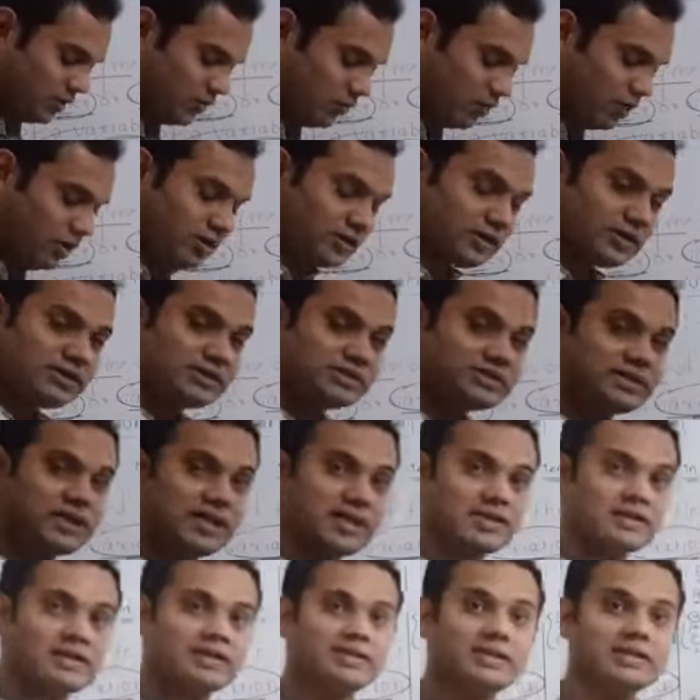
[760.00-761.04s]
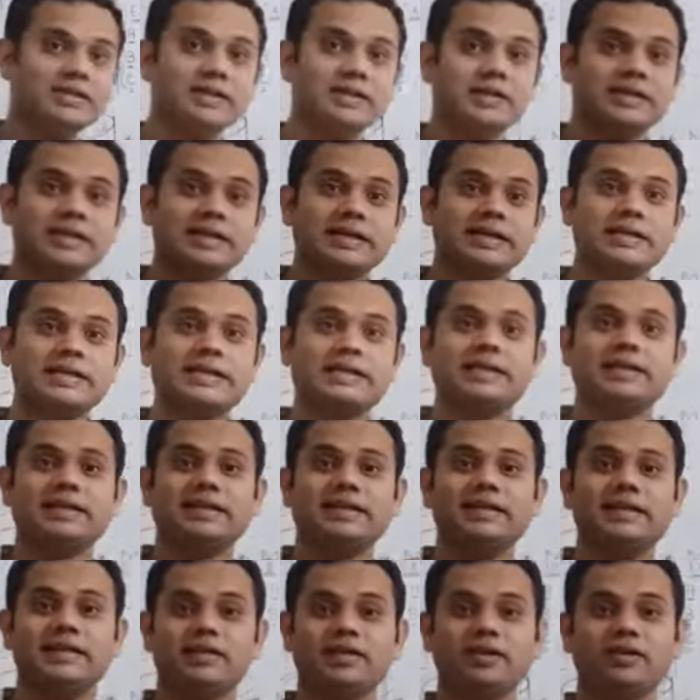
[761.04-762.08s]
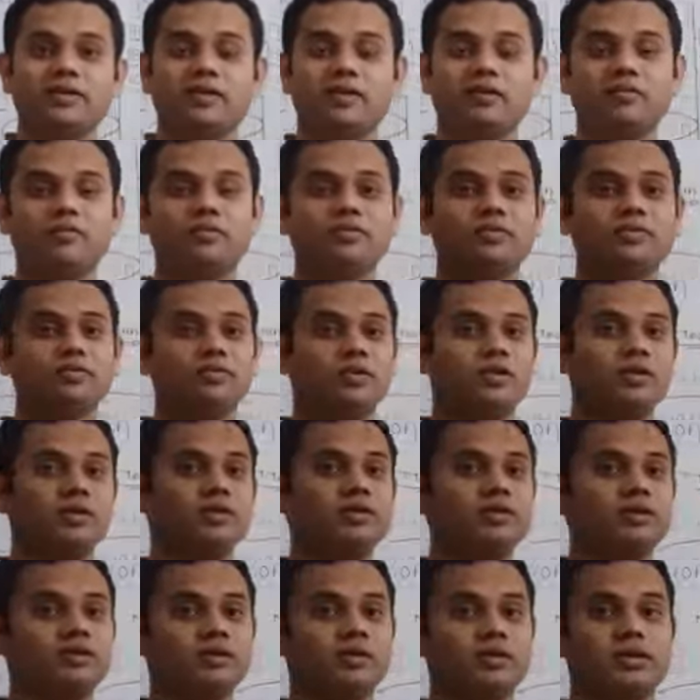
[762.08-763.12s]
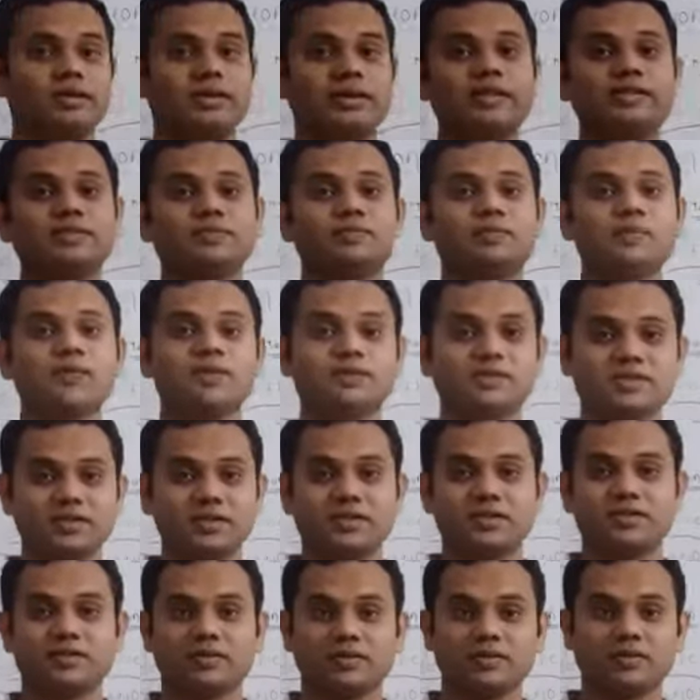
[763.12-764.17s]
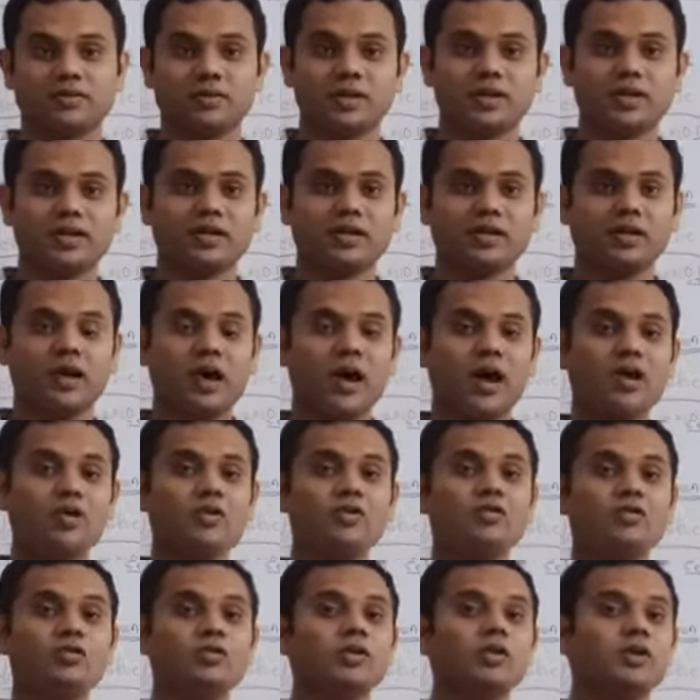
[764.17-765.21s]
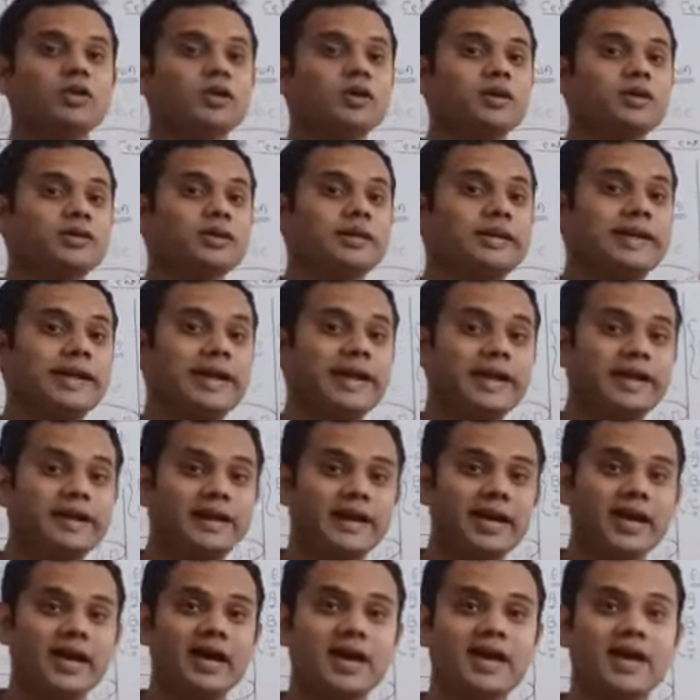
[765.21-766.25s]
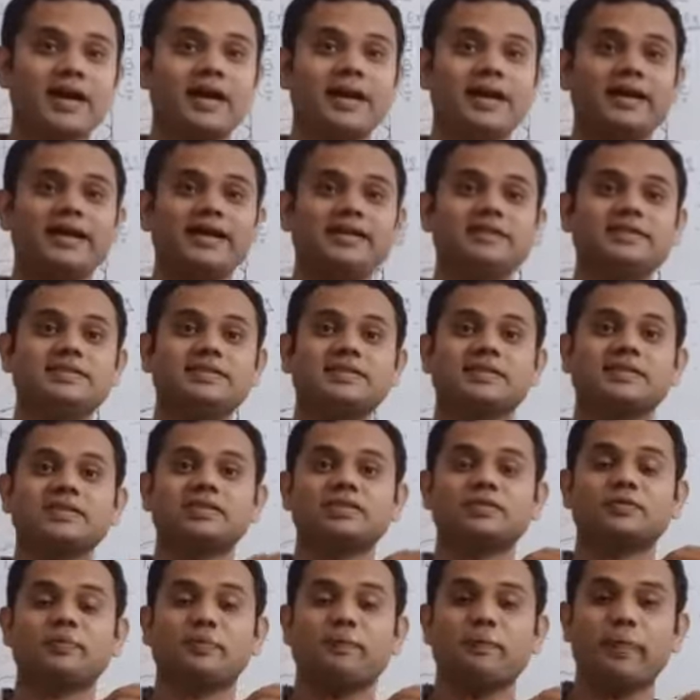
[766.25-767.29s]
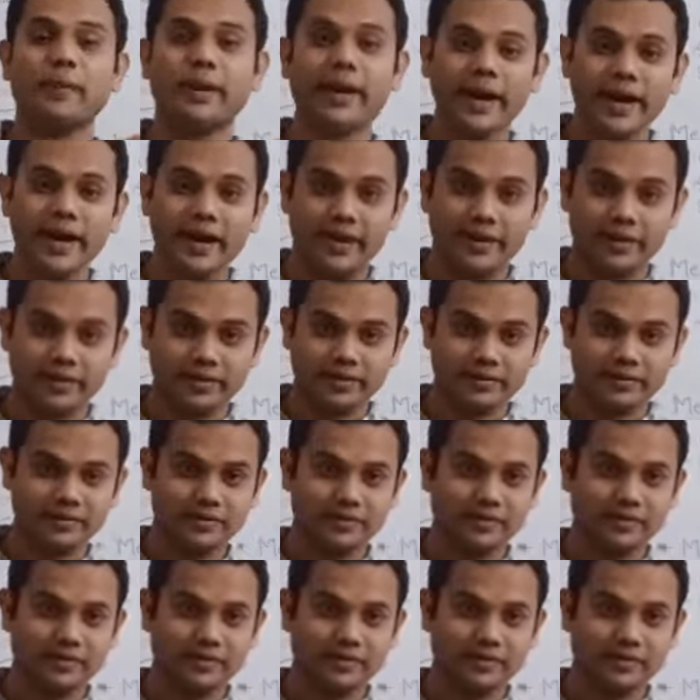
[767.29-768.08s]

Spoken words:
what? These are the degree of or dispersion. Okay. How the data is spread